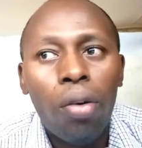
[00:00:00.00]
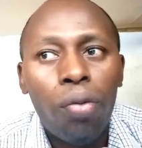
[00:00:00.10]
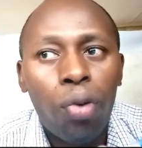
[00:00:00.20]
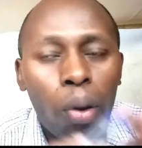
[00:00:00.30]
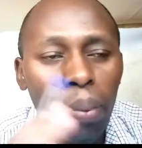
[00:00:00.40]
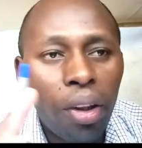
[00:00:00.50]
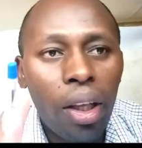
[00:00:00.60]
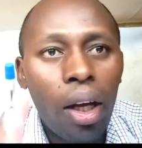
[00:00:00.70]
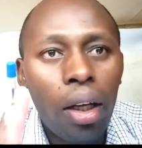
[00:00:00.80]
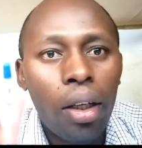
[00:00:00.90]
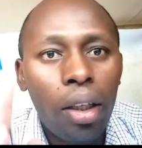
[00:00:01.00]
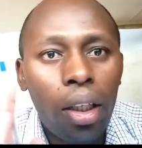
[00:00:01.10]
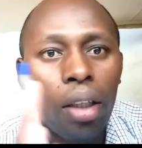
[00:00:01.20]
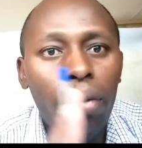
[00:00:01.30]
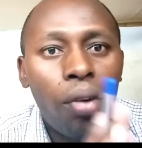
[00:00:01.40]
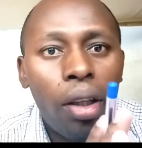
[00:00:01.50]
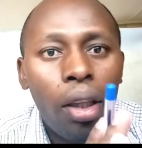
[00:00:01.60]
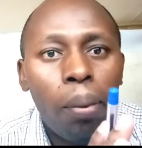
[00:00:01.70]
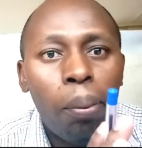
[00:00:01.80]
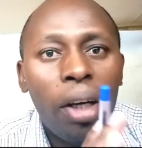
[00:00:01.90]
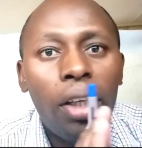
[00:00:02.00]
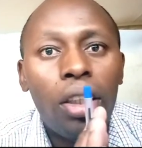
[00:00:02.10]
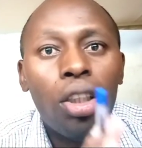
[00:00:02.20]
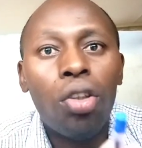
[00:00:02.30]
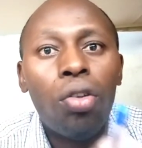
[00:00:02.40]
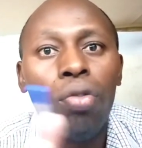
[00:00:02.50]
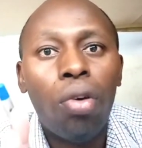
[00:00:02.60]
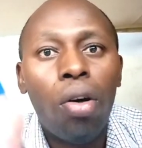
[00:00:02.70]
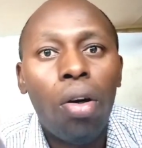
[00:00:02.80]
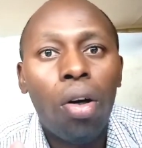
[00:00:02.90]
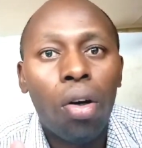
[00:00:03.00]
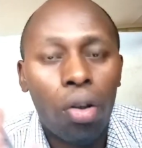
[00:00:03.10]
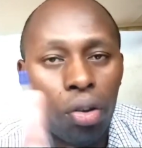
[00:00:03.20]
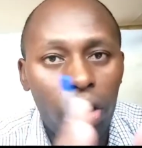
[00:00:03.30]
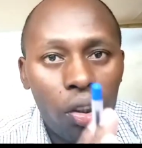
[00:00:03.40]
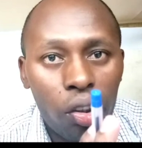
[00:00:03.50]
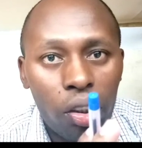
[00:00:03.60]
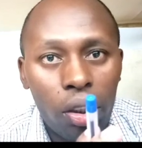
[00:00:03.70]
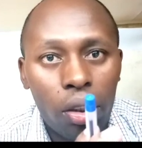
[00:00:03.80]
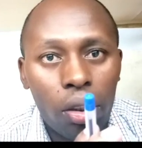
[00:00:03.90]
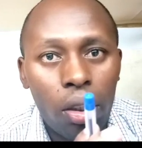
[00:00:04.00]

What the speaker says: from there deal with medication for coccidiosis